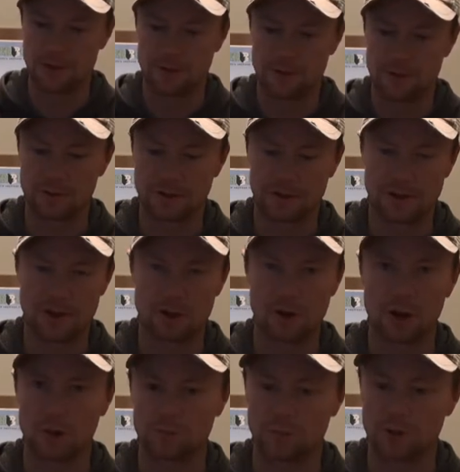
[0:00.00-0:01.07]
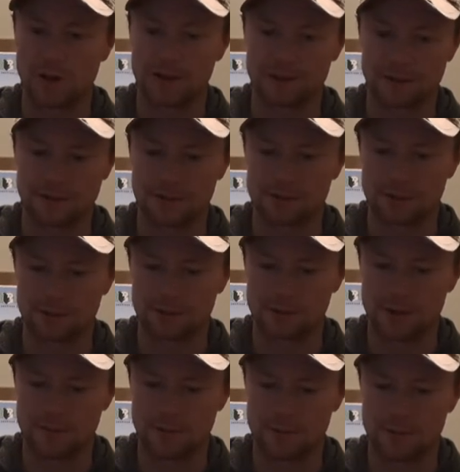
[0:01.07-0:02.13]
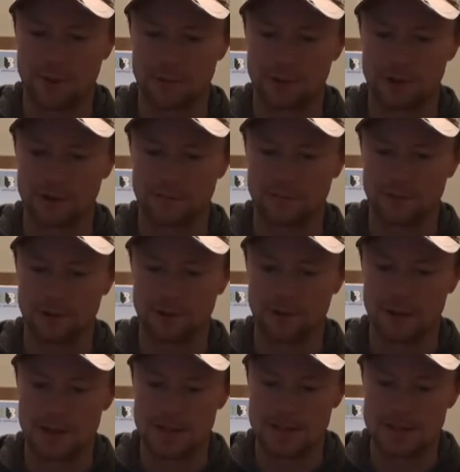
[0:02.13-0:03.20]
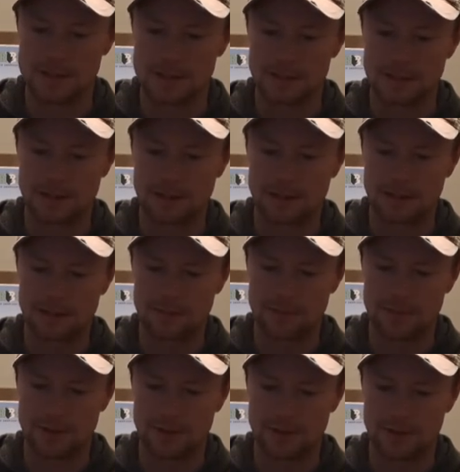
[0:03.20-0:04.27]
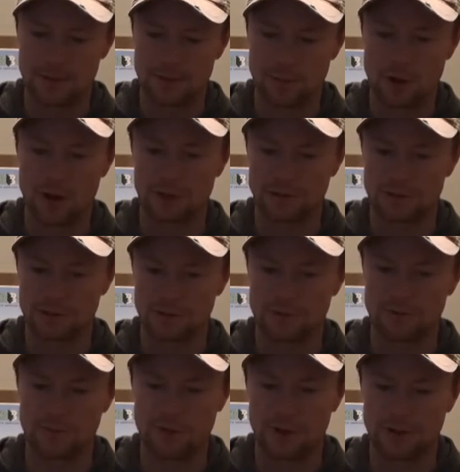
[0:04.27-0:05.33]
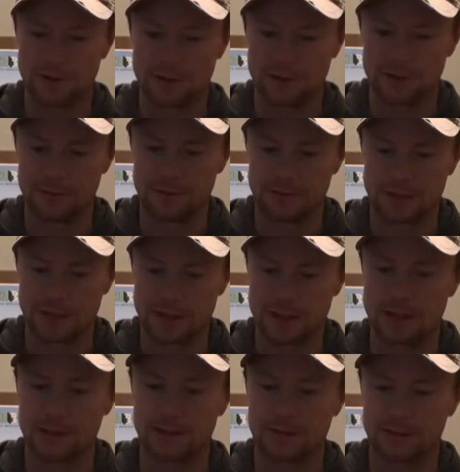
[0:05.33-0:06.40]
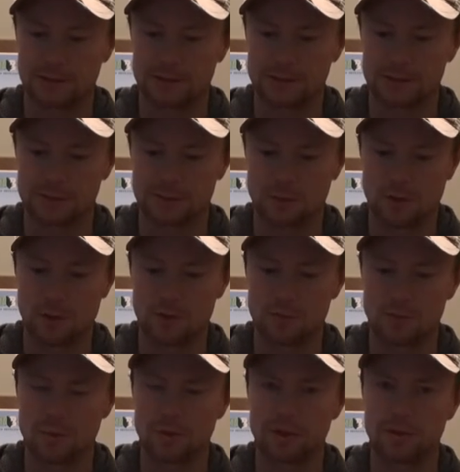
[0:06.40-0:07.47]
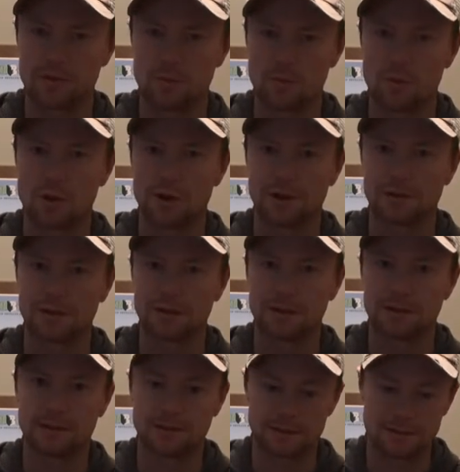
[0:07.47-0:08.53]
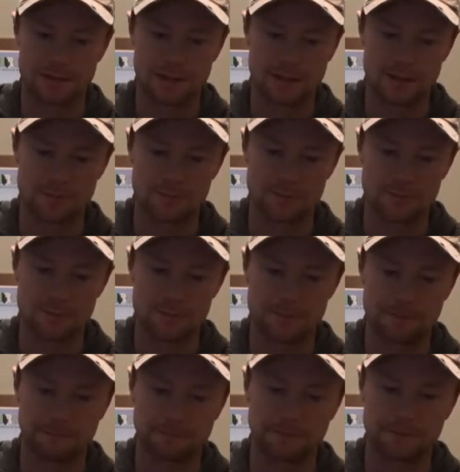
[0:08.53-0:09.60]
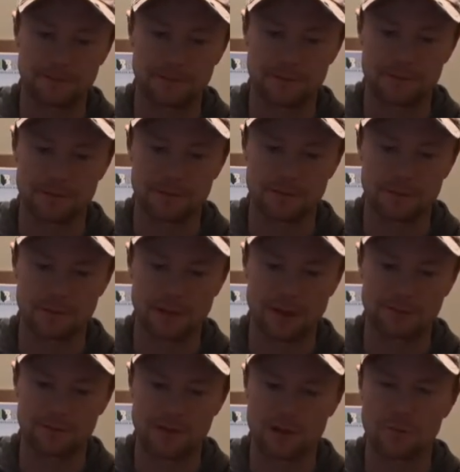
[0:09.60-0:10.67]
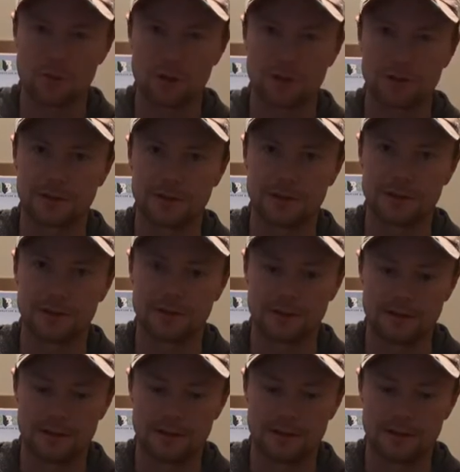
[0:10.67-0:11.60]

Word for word: are like that hard plastic. These are do have a rubbery fill. Um, the other positive on these is probably the warranty, um, the lifetime warranty,